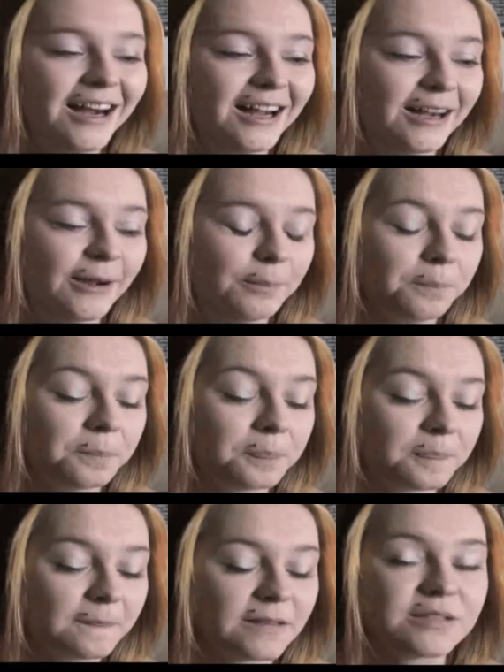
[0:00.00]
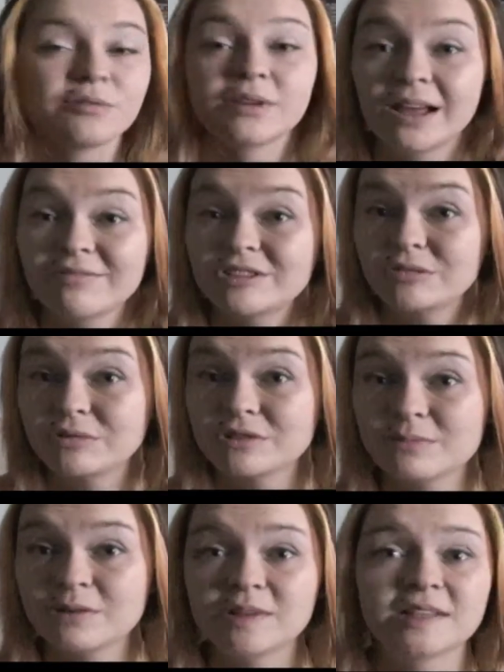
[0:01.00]
So yeah, so
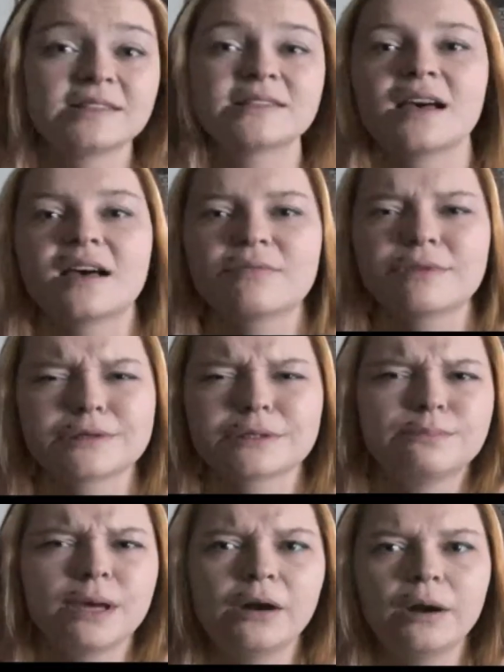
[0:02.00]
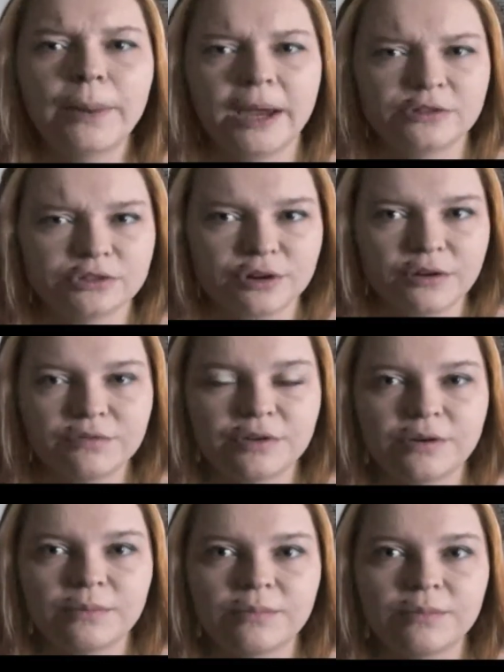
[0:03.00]
those are my wings. There's a better picture
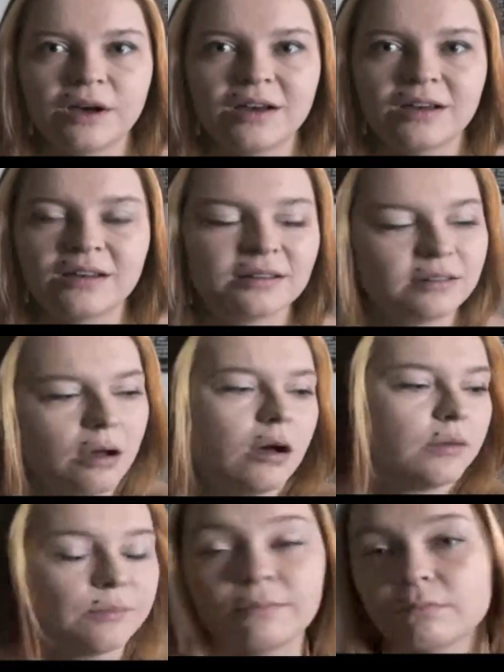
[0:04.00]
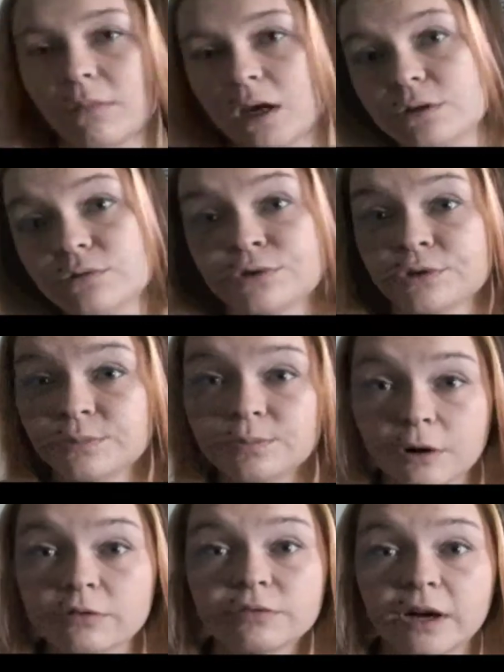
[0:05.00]
of them on my
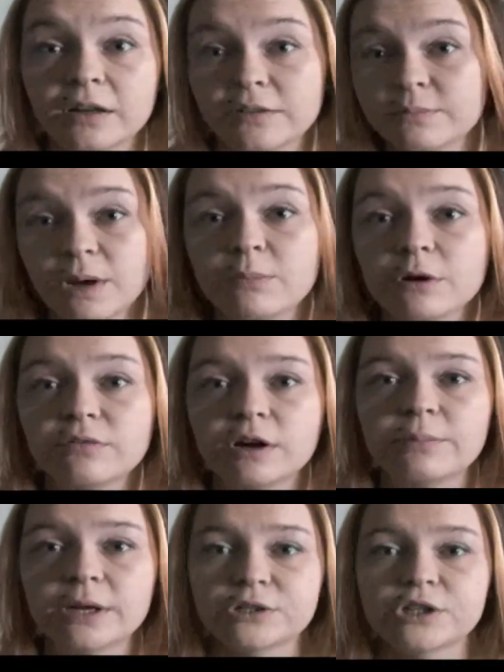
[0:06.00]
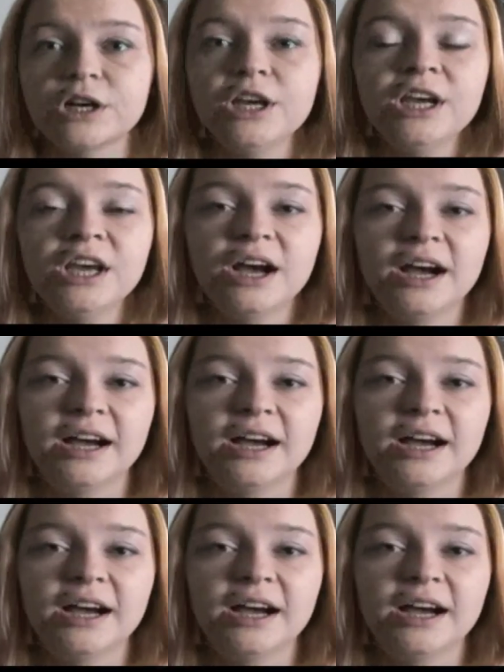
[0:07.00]
YouTube profile than my profile picture.